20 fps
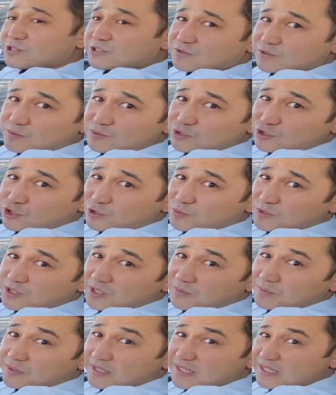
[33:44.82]
From Germany,
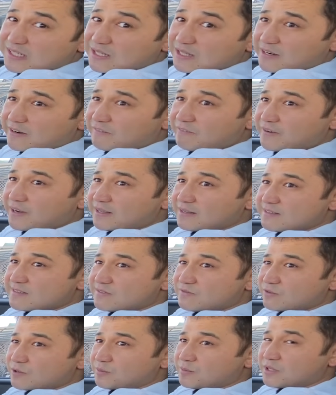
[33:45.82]
please clarify this
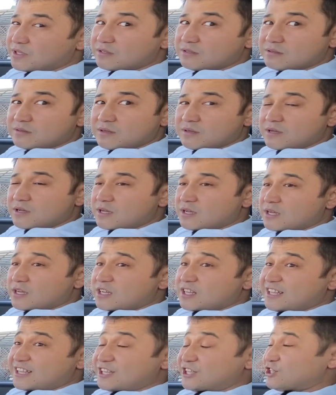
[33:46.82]
for me.
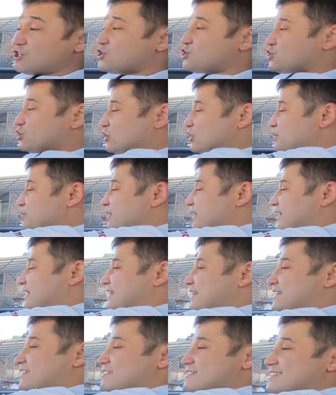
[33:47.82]
In Germany,
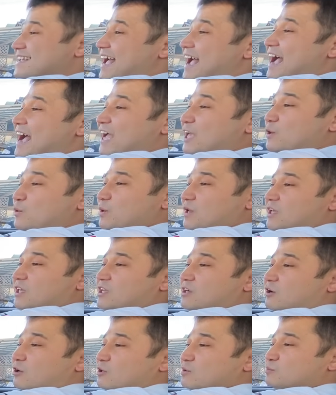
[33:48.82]
there's a highway
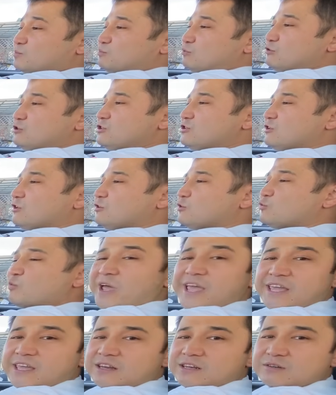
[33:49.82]
called
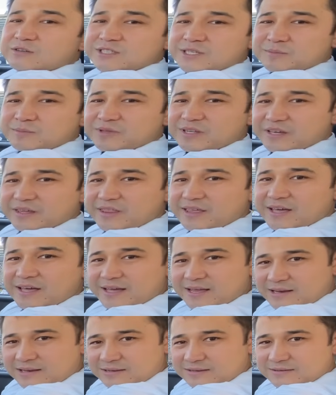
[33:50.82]
Bundeswegen or something like that.